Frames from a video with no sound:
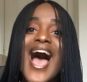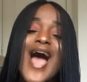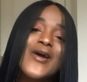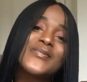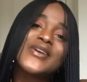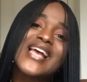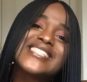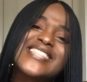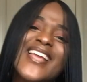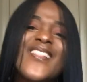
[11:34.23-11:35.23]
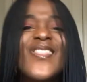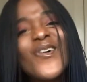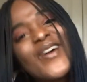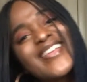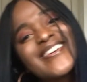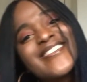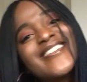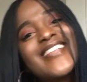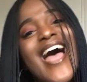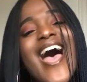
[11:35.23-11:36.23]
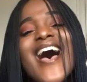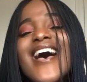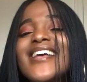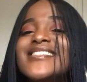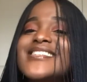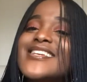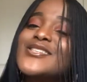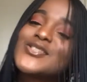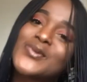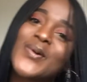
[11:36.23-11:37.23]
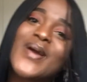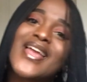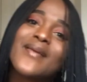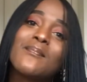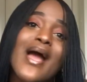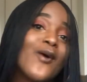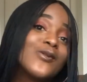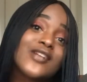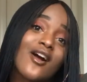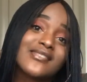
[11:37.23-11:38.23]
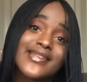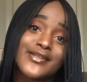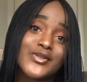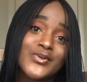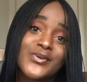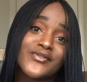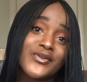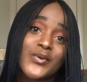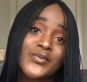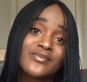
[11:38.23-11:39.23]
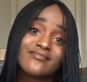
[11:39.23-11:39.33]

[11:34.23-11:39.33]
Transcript: I hope you guys stay loyal and enjoy my older content too if you don't